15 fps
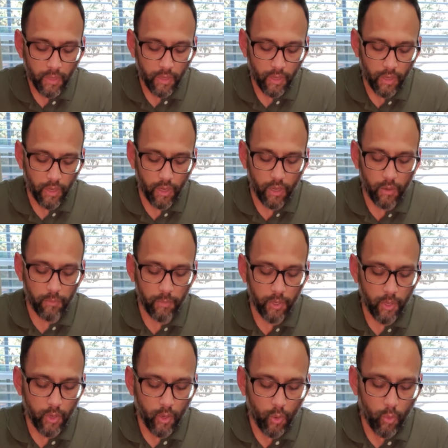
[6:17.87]

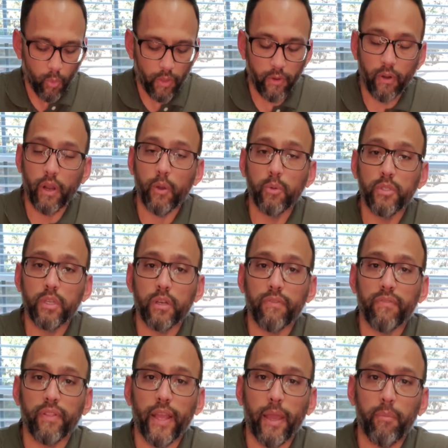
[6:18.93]
Whether I was on a
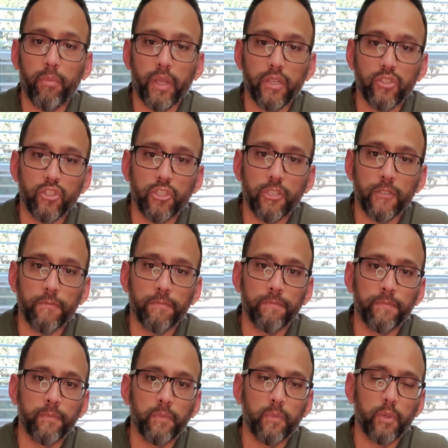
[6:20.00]
flat bench,
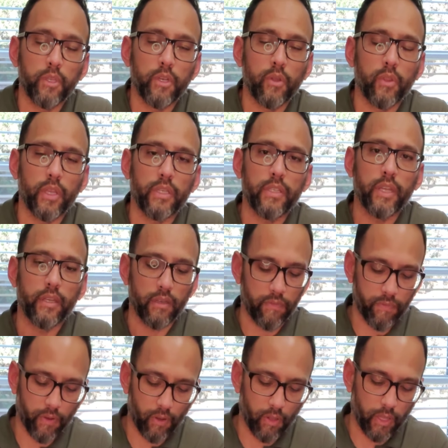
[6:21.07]
they tend to
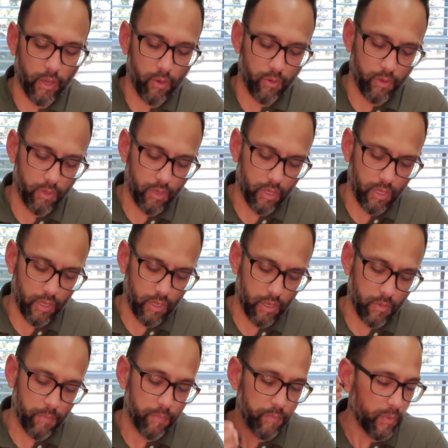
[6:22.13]
fall out.
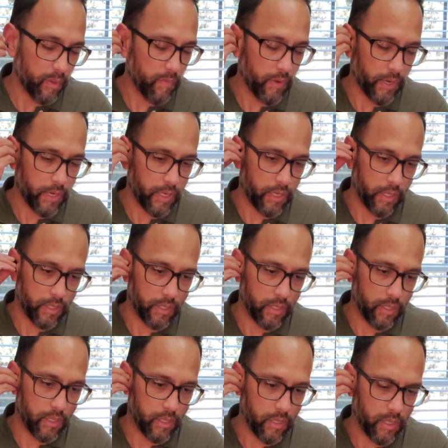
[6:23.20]
If I can
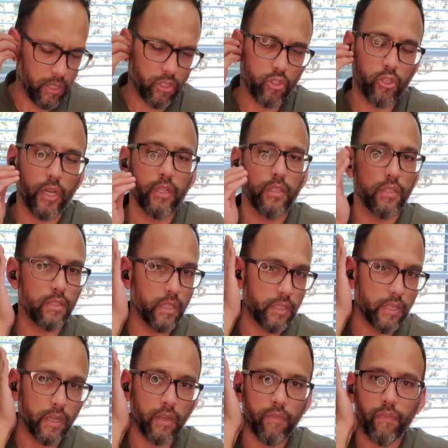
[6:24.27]
illustrate this, they
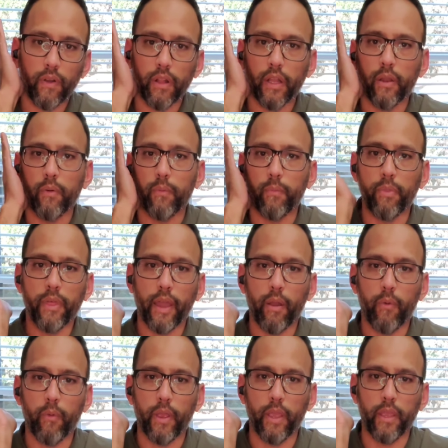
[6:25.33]
tend to fall out
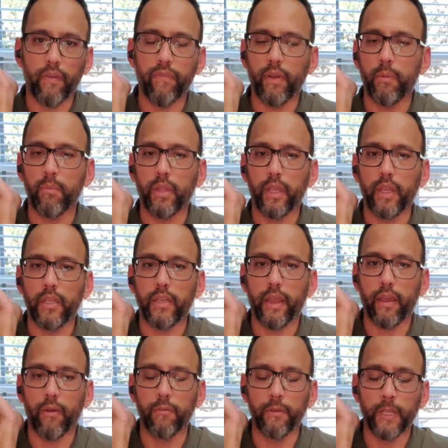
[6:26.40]
that way if I'm laying
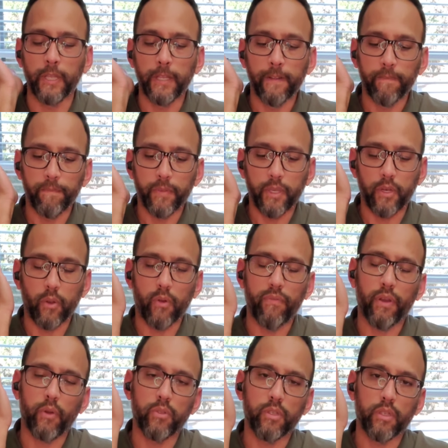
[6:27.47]
down. If
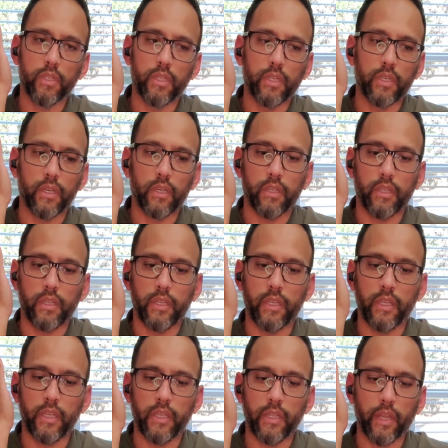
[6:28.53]
I was on the
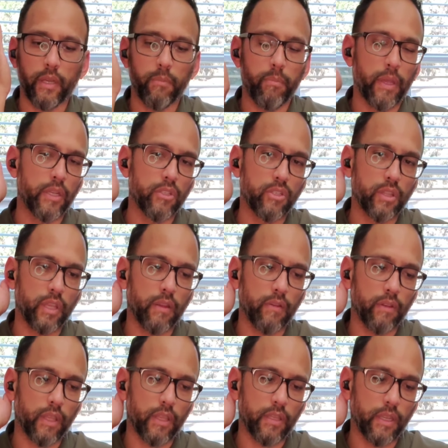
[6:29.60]
incline bench,
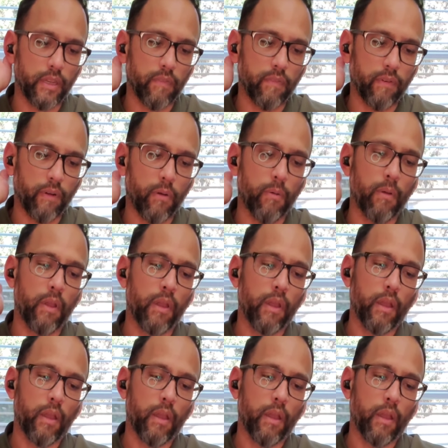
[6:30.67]
they tend to fall